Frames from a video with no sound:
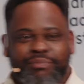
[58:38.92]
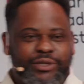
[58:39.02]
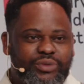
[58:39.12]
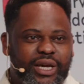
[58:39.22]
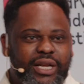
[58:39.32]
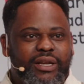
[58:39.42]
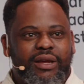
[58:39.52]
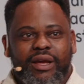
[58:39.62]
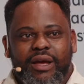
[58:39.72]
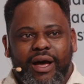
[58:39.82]
between
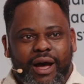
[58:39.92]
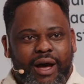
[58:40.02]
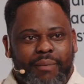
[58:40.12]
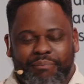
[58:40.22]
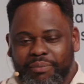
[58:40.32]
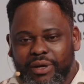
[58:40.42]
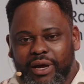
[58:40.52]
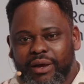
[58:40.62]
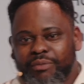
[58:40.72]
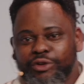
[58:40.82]
uh,
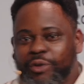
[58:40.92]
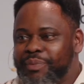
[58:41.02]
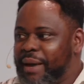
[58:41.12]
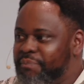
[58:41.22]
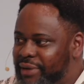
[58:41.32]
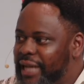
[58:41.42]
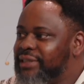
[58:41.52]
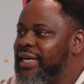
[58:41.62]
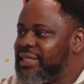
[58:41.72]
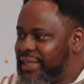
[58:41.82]
um, European
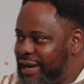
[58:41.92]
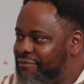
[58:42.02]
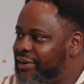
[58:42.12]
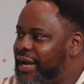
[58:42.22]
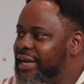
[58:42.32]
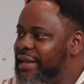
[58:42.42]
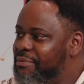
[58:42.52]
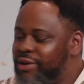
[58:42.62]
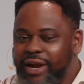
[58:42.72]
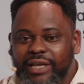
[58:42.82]
planters and African
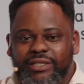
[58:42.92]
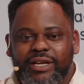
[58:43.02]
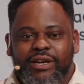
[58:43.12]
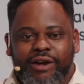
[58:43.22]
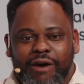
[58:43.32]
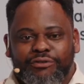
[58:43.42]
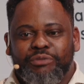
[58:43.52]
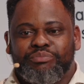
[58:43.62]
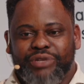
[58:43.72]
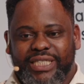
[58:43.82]
laborers often
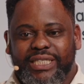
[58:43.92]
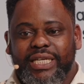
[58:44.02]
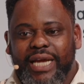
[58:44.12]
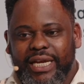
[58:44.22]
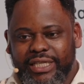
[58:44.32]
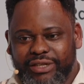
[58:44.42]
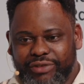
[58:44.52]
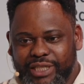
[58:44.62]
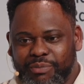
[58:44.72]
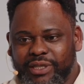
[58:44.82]
preceded the
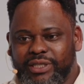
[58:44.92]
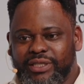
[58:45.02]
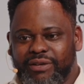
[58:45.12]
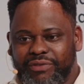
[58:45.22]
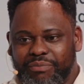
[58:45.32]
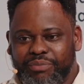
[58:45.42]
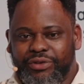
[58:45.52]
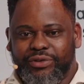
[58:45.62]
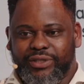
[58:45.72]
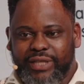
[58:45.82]
responses of the
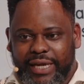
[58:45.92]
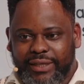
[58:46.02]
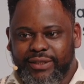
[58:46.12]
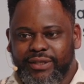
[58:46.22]
imperial state.